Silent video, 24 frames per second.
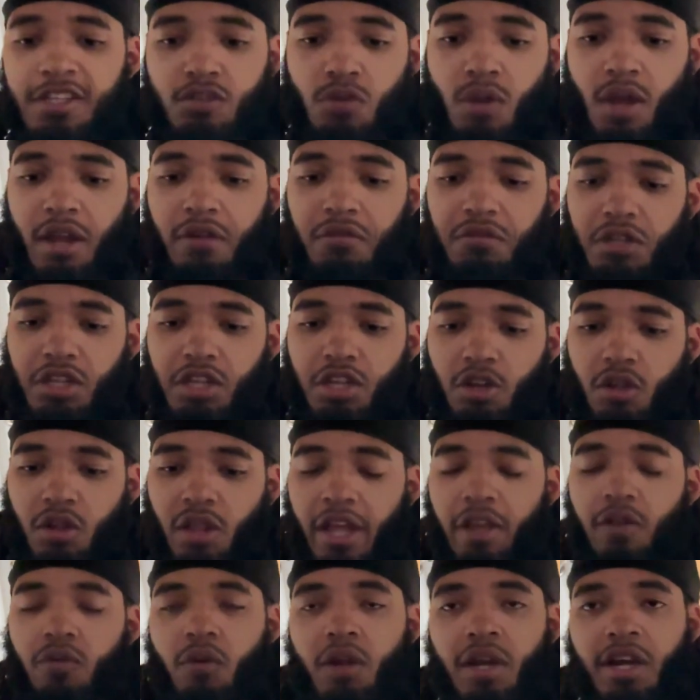why I really don't
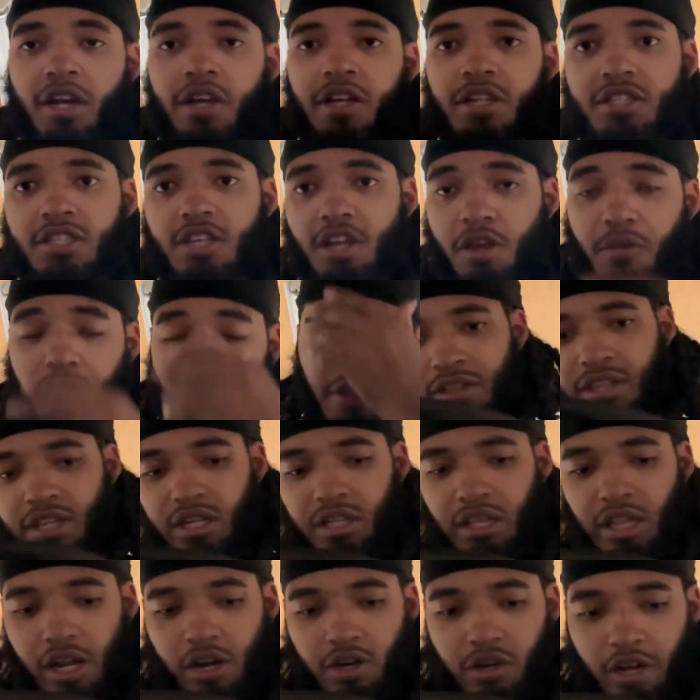like wearing this. The thing
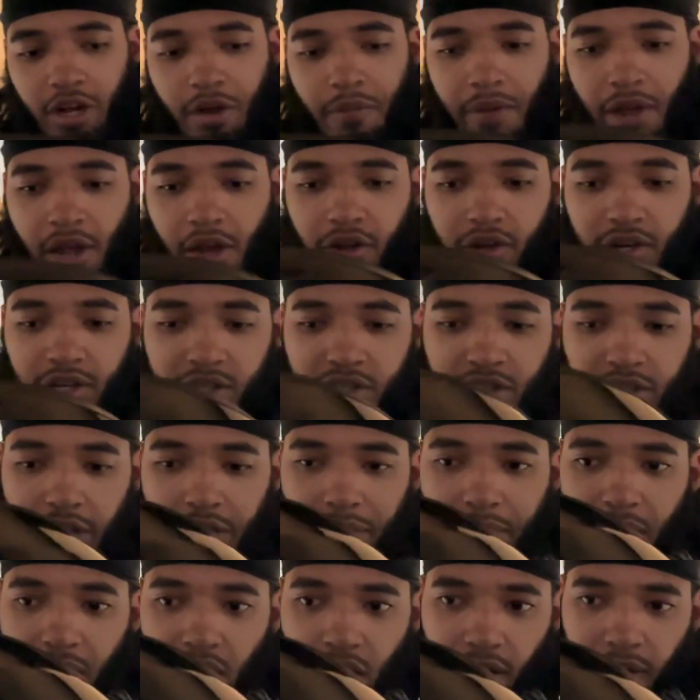that'll come out is
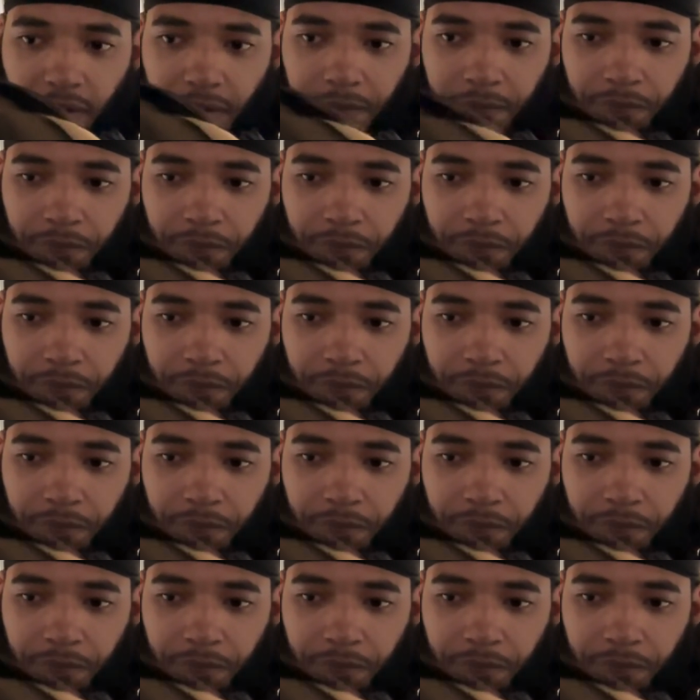coming out.